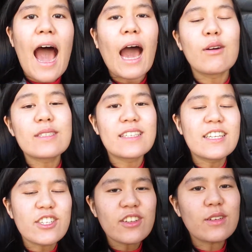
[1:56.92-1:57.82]
I was
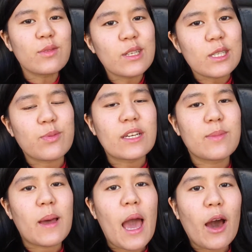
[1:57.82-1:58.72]
initially really surprised
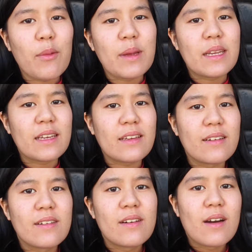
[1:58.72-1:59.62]
by how many
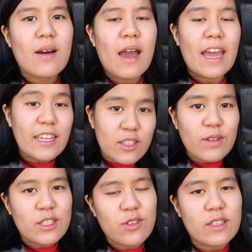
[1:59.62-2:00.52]
Asian
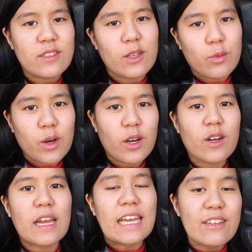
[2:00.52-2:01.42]
restaurants there
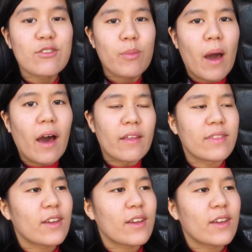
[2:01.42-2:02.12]
were in Rabat.